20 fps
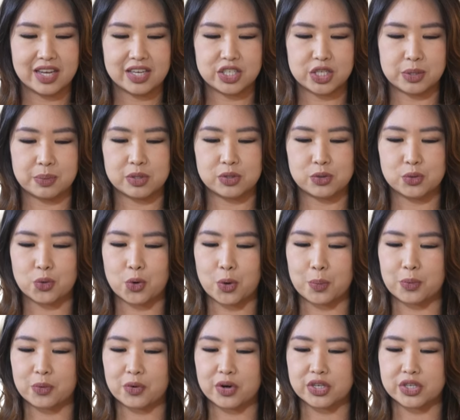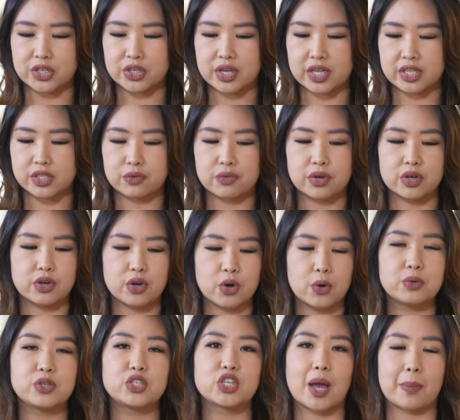Shimizu Corporation is a
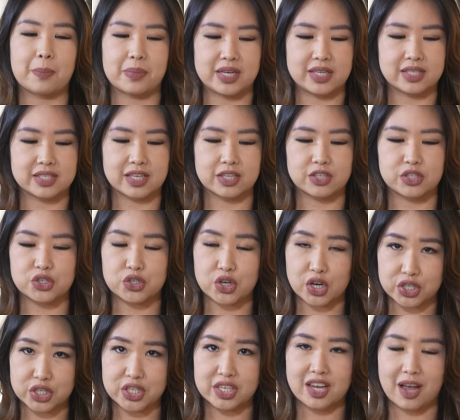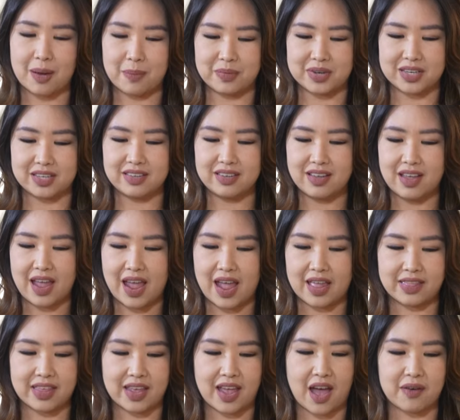renowned Japanese construction company,
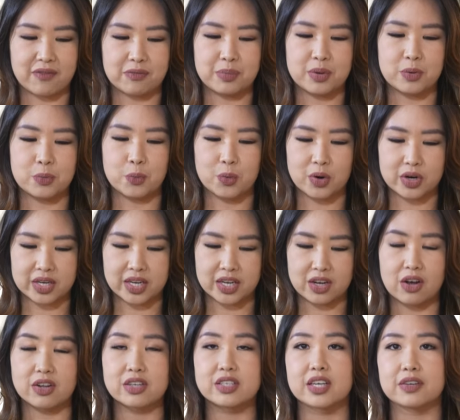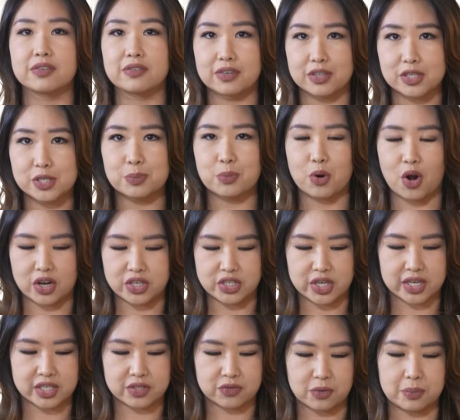and they have been working on diverse
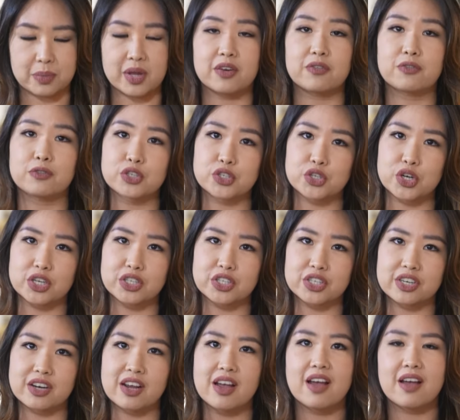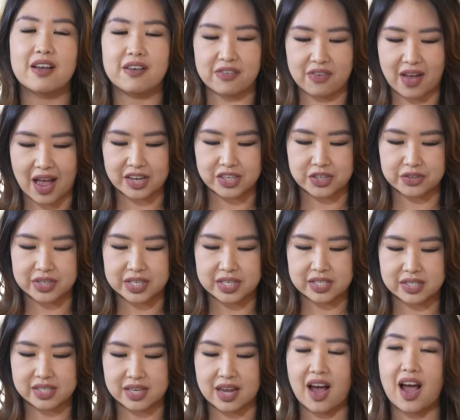projects from infrastructure,
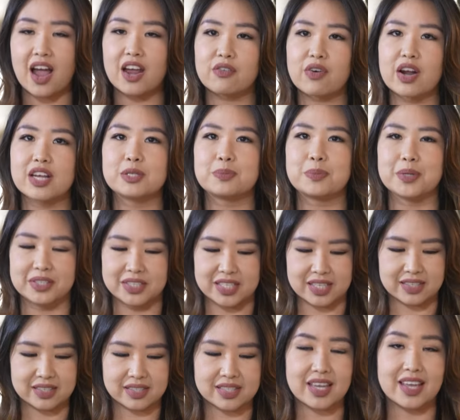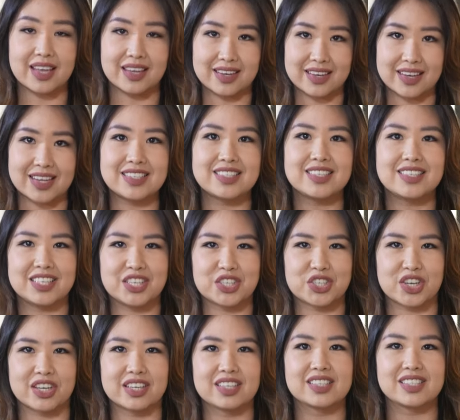factories, to high-rise buildings in
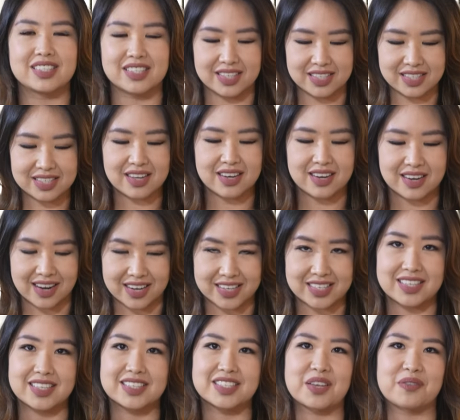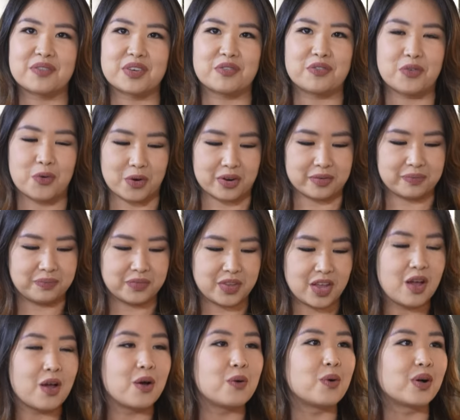Indonesia since 1974.
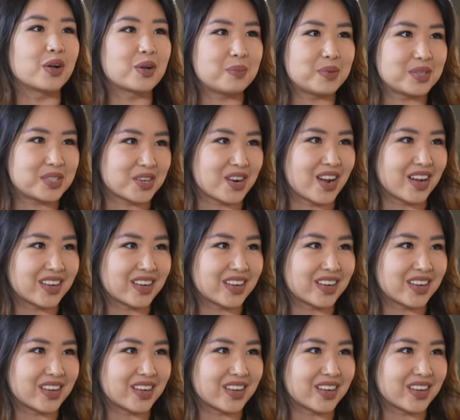Welcome, Mr.